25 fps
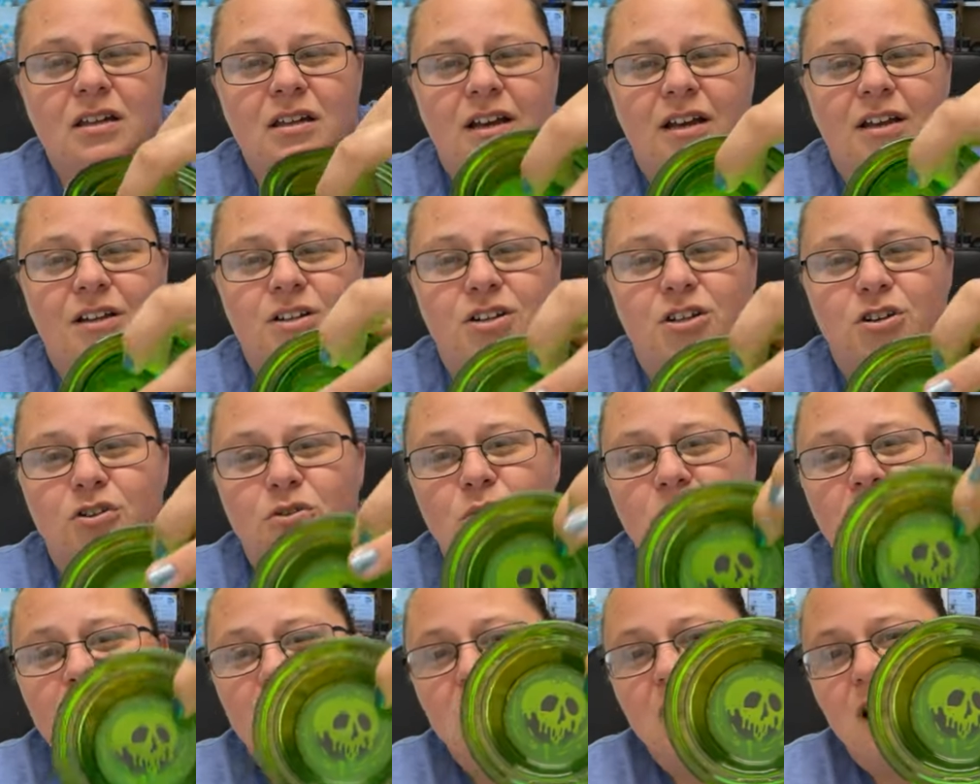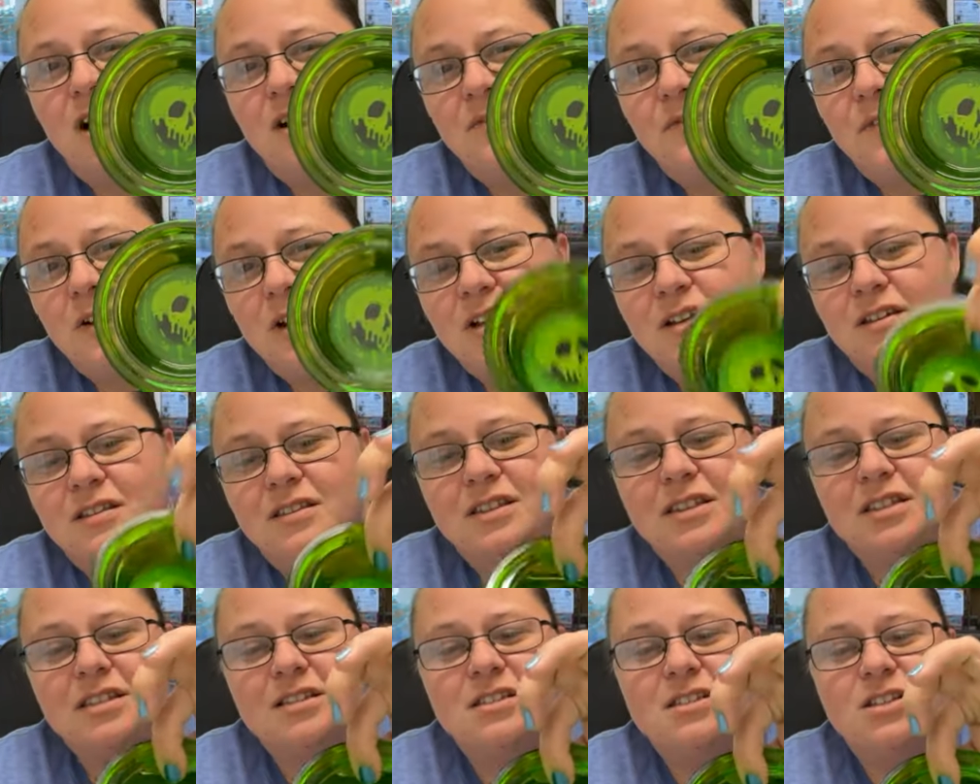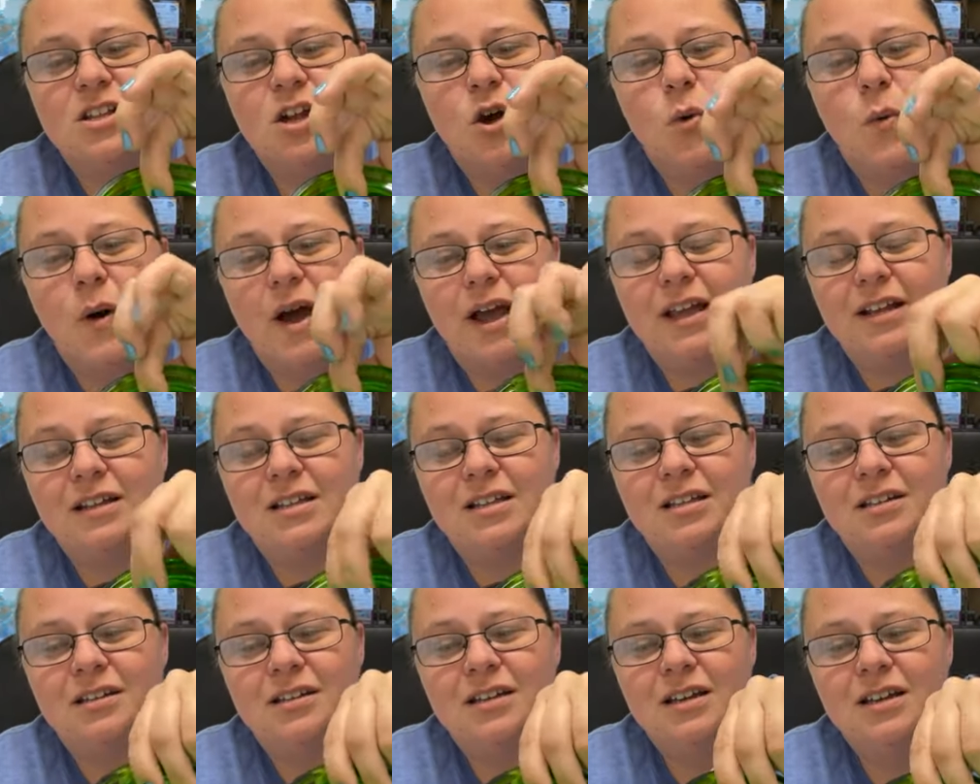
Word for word: I do love the Snow White